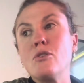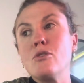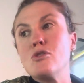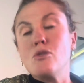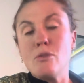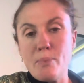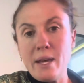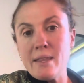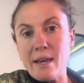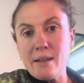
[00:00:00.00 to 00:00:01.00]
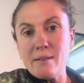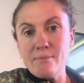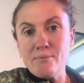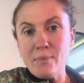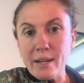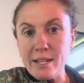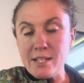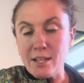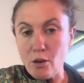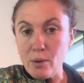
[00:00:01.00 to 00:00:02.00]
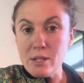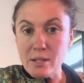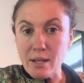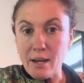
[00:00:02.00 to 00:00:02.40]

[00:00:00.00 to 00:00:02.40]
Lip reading: to repair that, I need to go into the